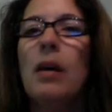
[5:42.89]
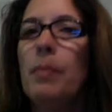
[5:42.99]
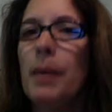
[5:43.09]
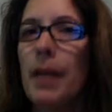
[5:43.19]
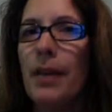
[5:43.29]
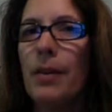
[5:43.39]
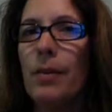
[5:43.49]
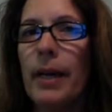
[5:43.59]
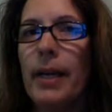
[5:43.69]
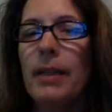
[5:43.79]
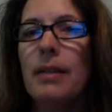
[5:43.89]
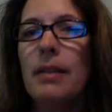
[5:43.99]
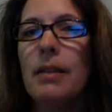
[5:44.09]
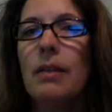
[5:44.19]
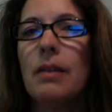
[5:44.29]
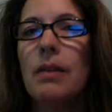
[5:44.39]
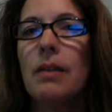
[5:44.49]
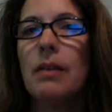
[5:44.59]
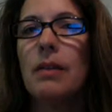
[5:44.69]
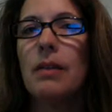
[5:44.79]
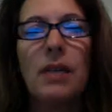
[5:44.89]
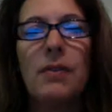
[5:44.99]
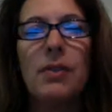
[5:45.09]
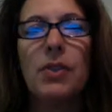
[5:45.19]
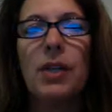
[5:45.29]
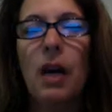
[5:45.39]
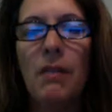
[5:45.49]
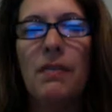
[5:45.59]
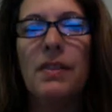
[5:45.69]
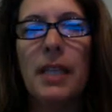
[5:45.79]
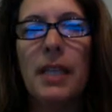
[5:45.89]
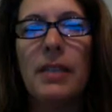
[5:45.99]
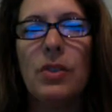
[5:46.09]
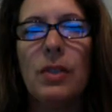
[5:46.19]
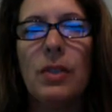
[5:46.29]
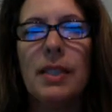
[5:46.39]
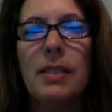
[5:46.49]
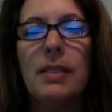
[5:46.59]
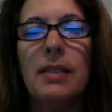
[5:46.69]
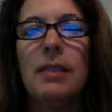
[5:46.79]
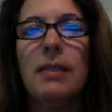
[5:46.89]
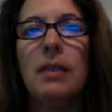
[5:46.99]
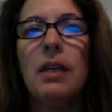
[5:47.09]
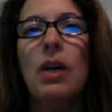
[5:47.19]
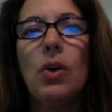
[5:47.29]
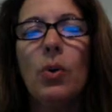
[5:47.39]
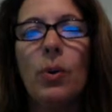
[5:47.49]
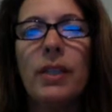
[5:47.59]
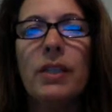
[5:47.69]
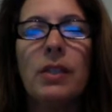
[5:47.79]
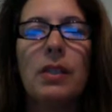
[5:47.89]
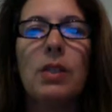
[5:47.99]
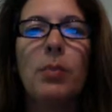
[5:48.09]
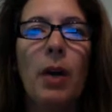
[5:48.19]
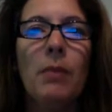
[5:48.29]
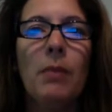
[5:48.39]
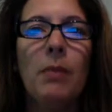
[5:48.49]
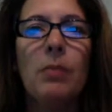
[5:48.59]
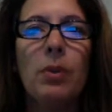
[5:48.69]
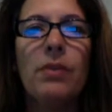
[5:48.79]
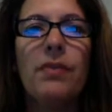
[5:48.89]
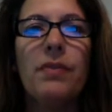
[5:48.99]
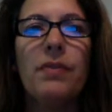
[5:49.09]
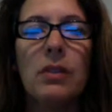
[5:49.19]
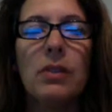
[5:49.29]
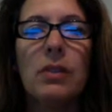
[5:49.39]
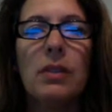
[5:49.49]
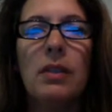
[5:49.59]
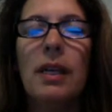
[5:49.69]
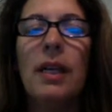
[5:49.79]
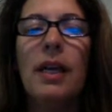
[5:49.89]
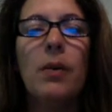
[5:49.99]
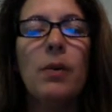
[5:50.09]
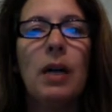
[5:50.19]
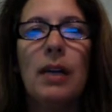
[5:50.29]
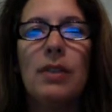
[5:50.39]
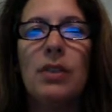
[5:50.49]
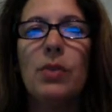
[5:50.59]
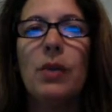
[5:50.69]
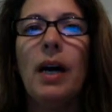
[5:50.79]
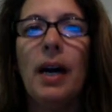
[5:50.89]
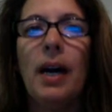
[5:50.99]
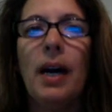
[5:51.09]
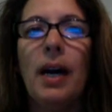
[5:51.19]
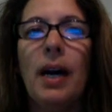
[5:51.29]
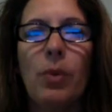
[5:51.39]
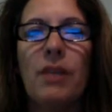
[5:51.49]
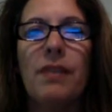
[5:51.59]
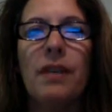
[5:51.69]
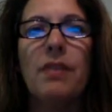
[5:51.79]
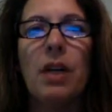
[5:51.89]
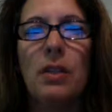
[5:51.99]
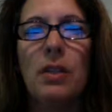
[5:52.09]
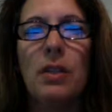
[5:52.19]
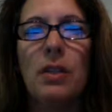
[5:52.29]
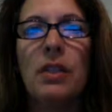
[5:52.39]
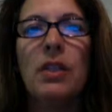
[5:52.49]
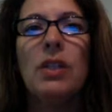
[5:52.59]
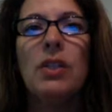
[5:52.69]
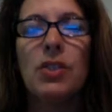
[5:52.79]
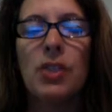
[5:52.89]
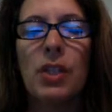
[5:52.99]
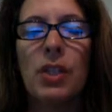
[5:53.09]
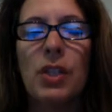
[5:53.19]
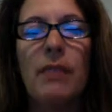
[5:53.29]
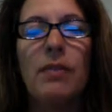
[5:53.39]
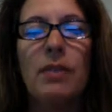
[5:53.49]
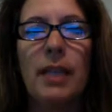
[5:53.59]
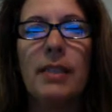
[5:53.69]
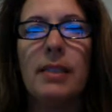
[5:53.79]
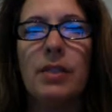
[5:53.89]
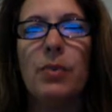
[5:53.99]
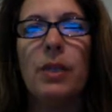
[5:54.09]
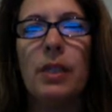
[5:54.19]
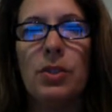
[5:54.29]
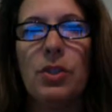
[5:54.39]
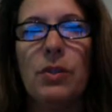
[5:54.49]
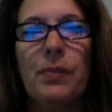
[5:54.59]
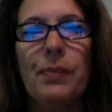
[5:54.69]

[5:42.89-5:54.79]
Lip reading: But either way, once the officer confiscates your license, according to the Department of Motor Vehicles, it will cost you $125 just to have your license reissued.